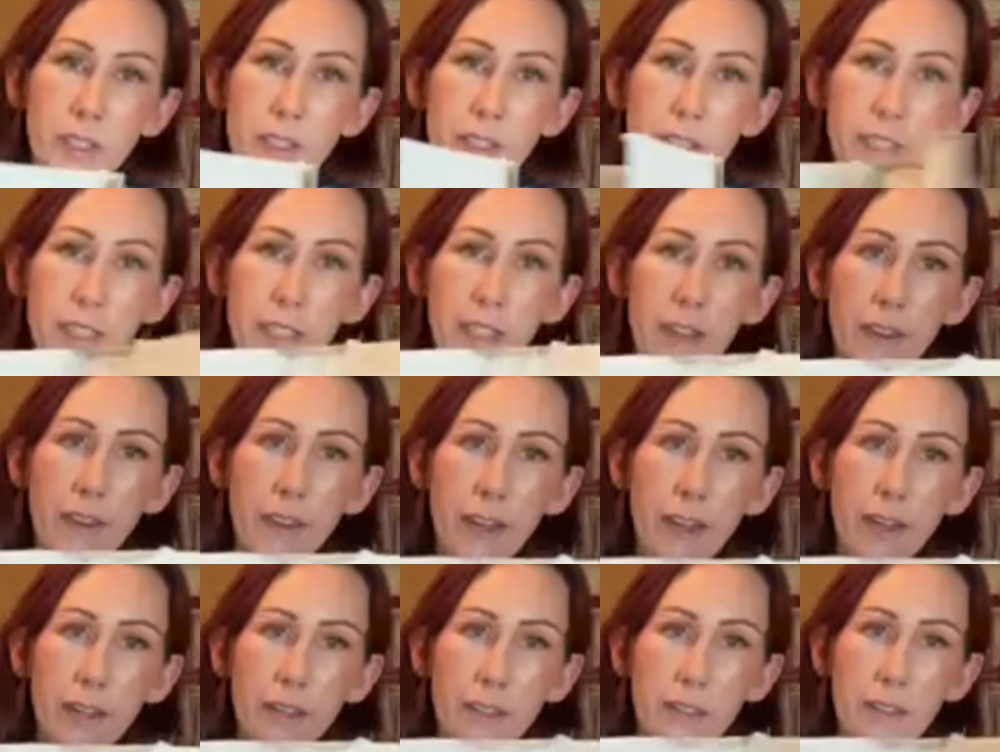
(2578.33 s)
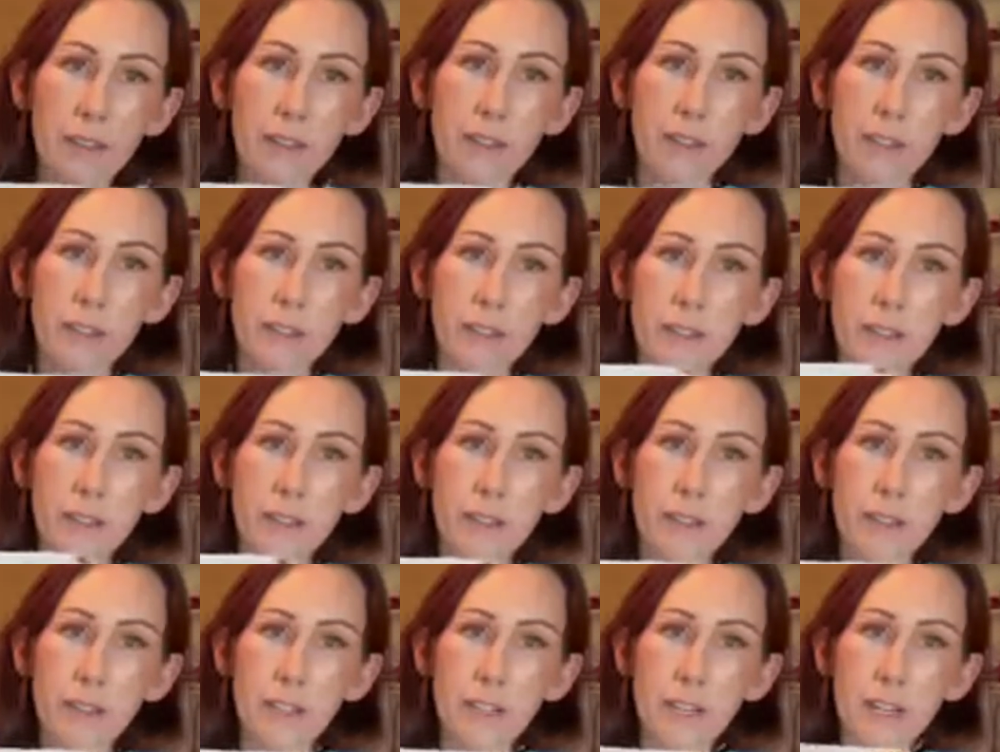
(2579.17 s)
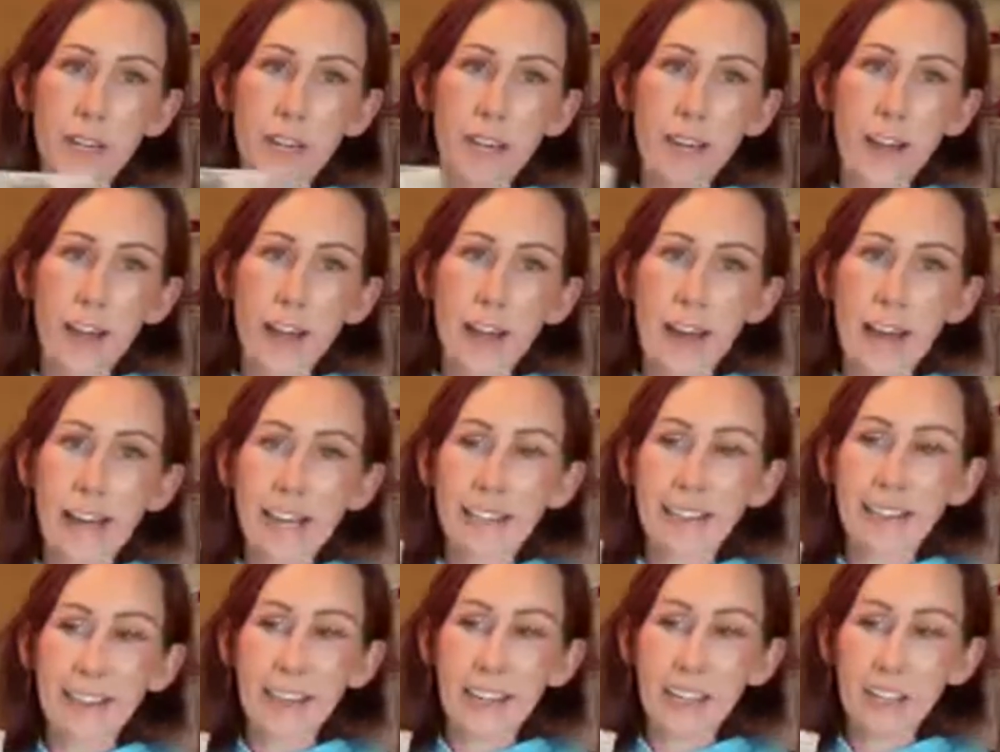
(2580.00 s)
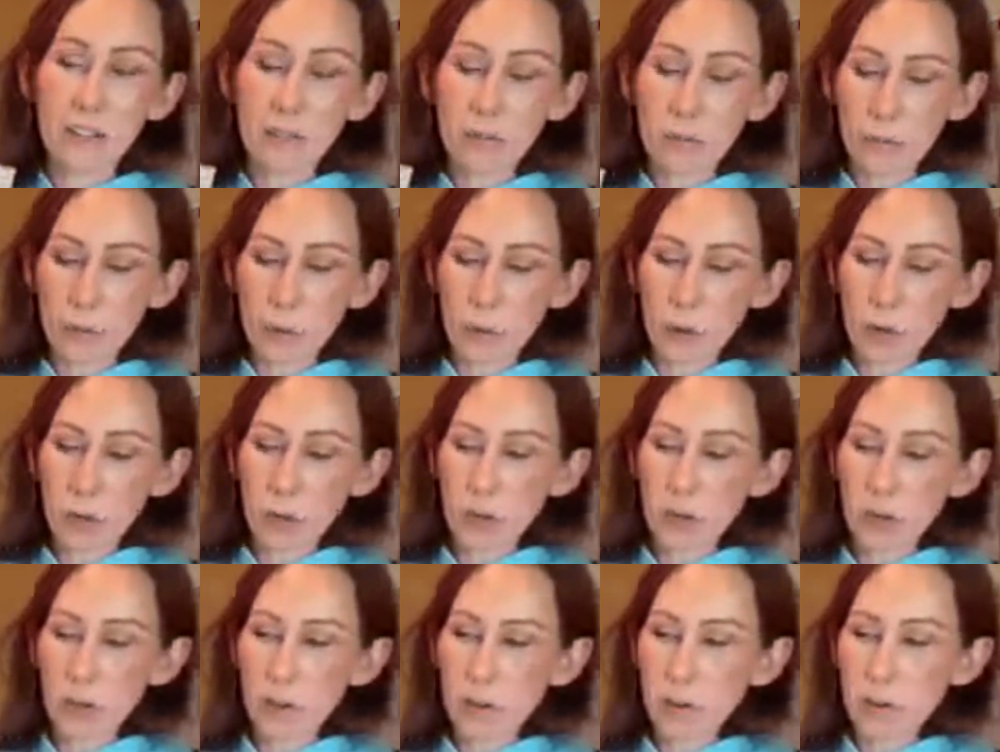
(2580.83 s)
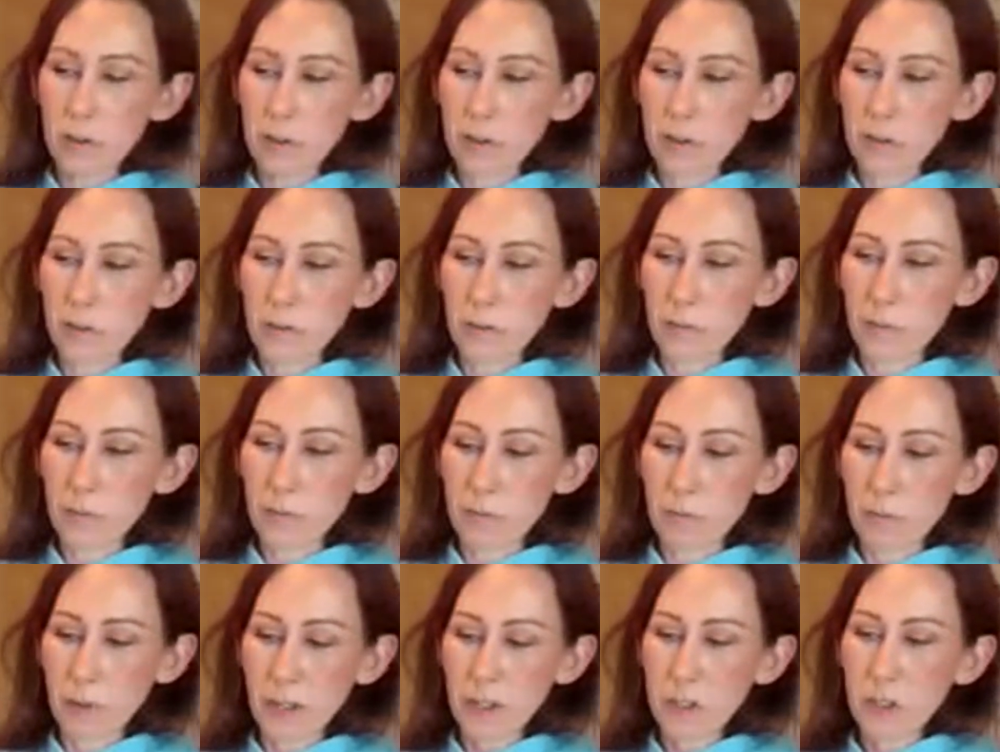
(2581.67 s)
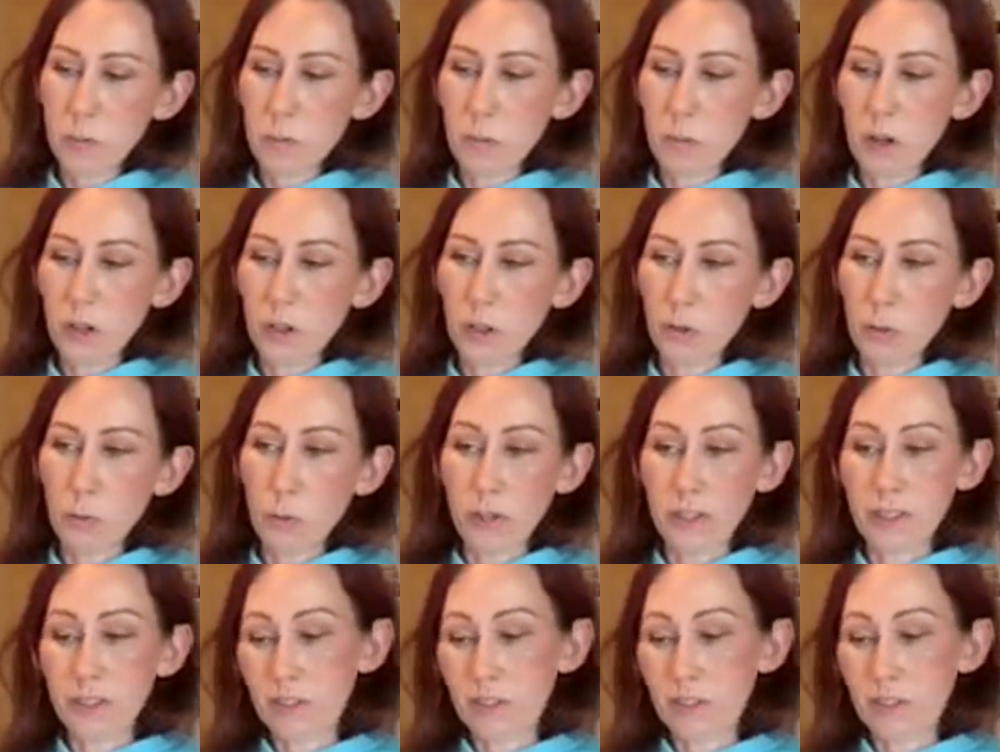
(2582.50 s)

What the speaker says: Like that. I think for my smaller one